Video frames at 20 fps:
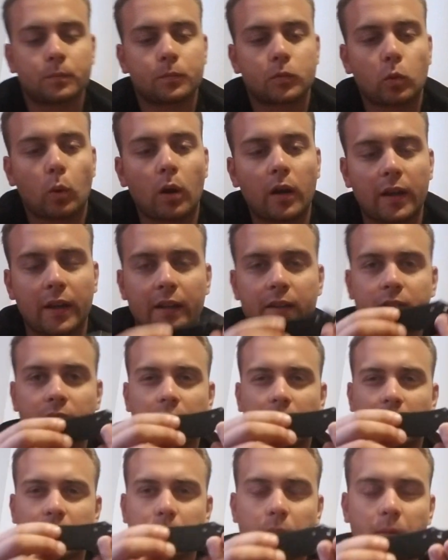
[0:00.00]
so I'll get
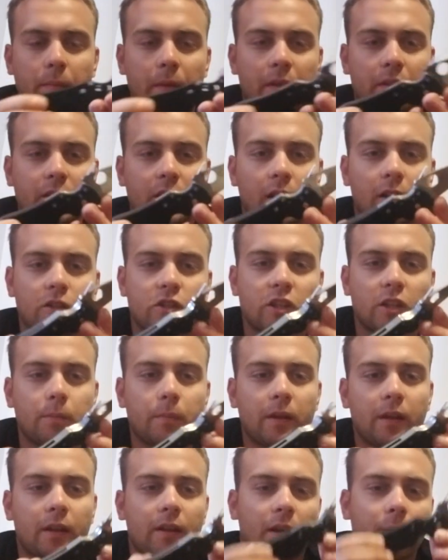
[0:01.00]
into like some of the methodology in a
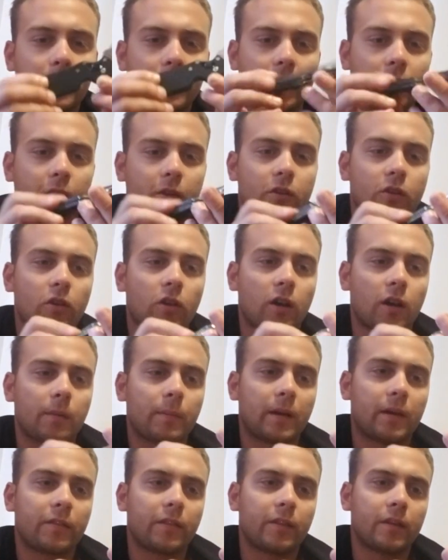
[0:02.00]
minute. I'm going to talk
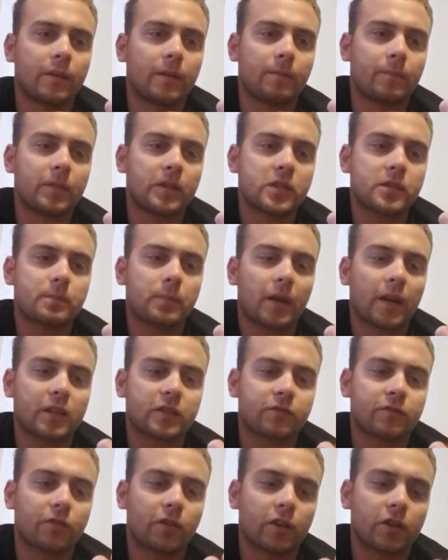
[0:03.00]
about the, the
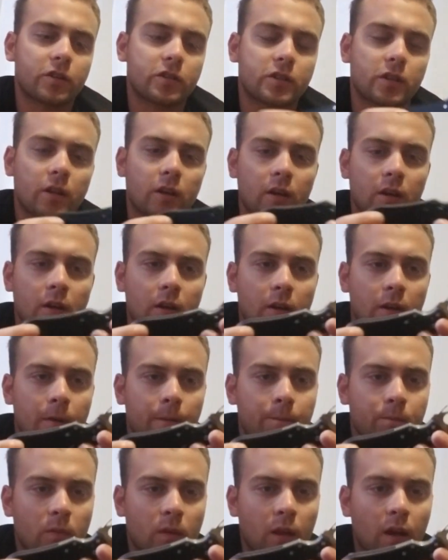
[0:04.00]
specs first.
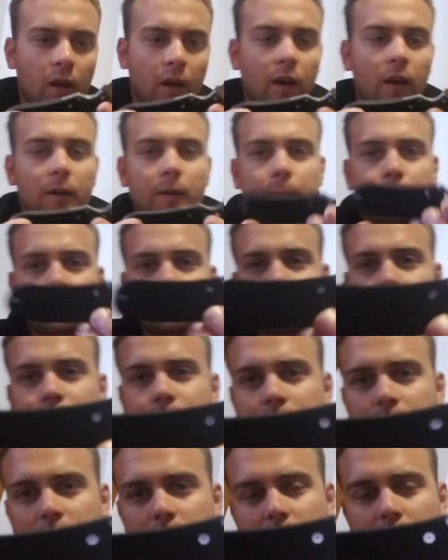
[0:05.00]
Um,
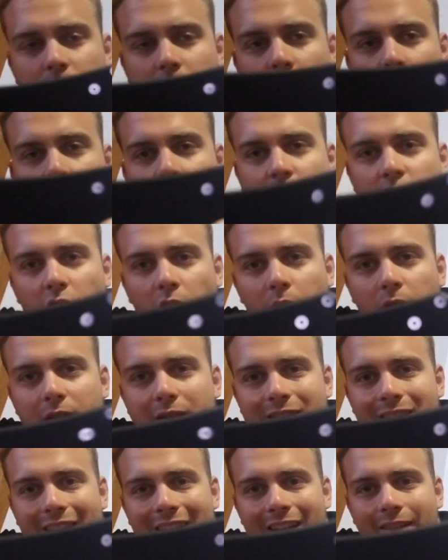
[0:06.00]
so
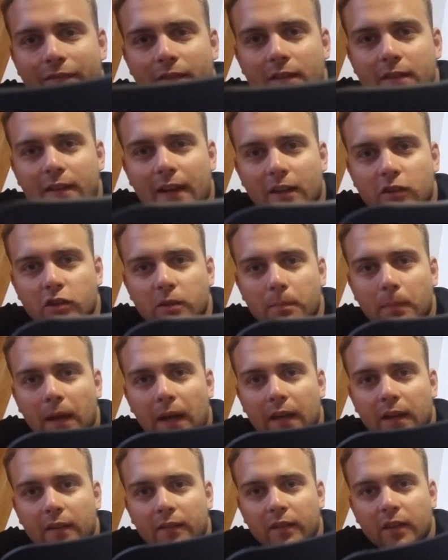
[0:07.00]
this knife is actually
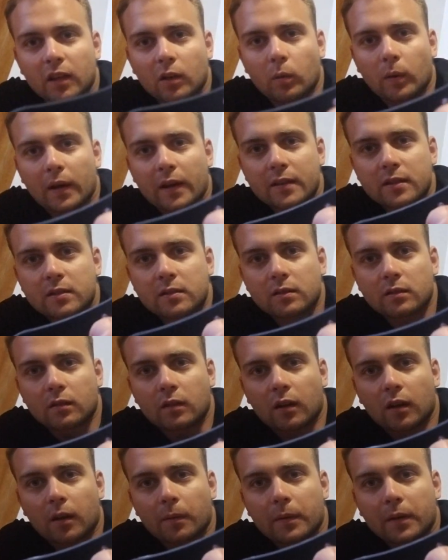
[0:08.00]
made in the U.S.
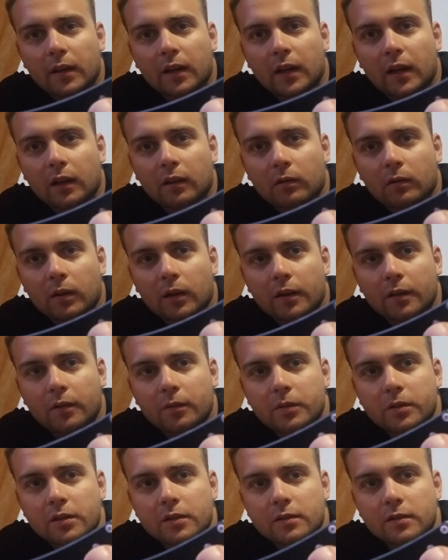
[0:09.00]
Um, in Colorado,
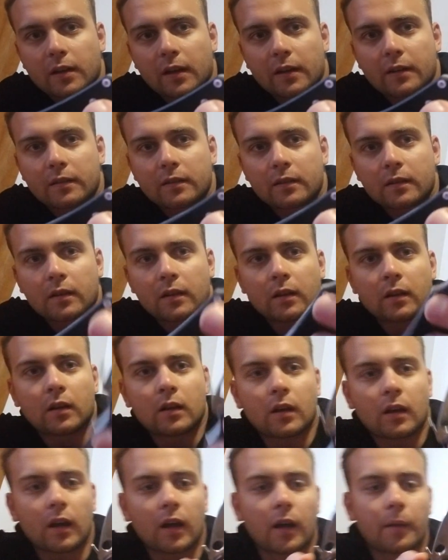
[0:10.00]
which is nice.
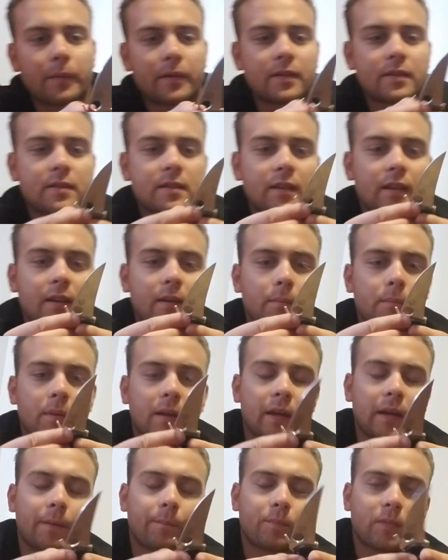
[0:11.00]
Um, it's
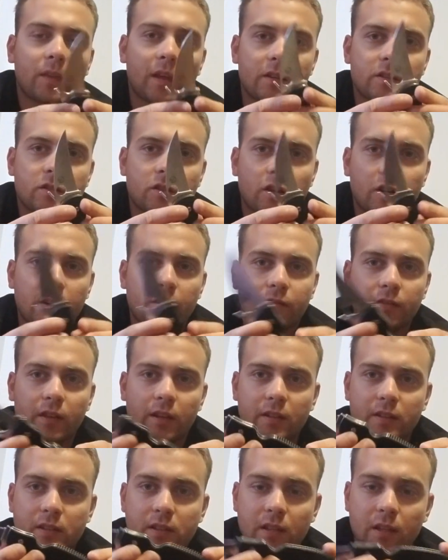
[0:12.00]
CPM
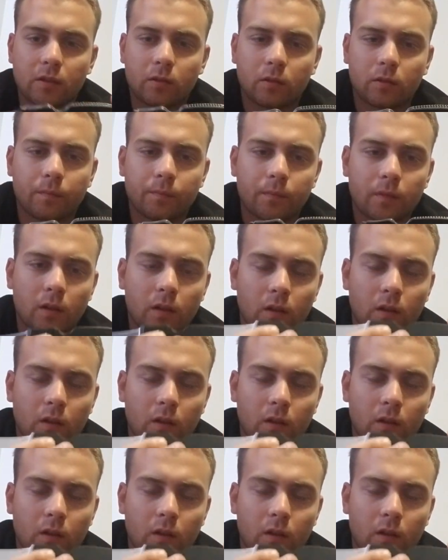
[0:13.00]
S30V steel,